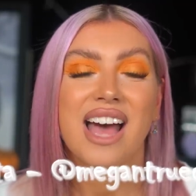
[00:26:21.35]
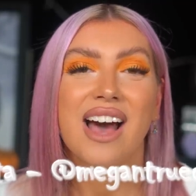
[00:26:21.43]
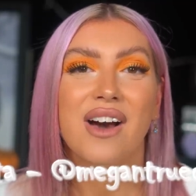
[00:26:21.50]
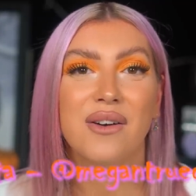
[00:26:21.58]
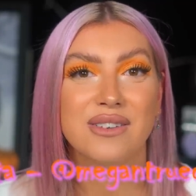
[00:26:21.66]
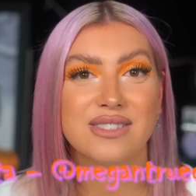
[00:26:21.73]

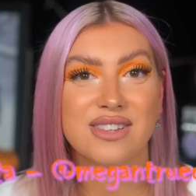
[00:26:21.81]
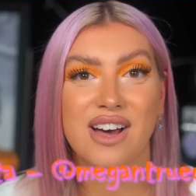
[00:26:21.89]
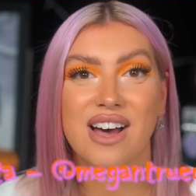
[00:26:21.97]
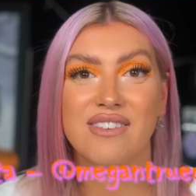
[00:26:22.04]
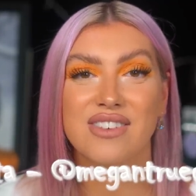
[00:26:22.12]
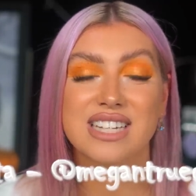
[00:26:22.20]
I also
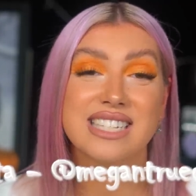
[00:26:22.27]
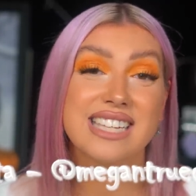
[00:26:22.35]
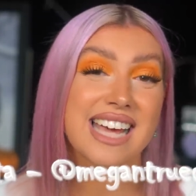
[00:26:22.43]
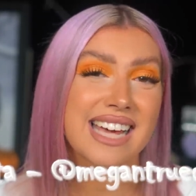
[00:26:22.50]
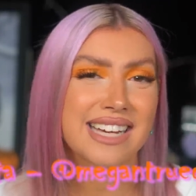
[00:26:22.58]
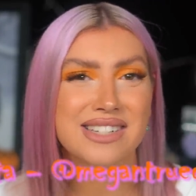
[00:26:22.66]
have a
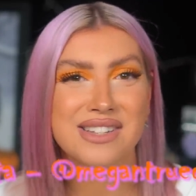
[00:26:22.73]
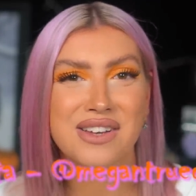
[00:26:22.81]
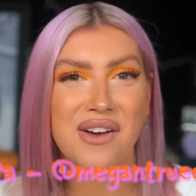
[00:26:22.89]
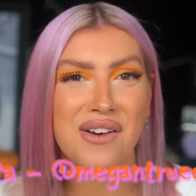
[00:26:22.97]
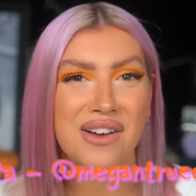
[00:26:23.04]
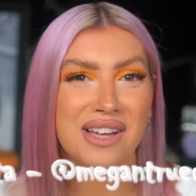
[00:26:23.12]

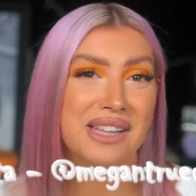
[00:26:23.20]
TikTok,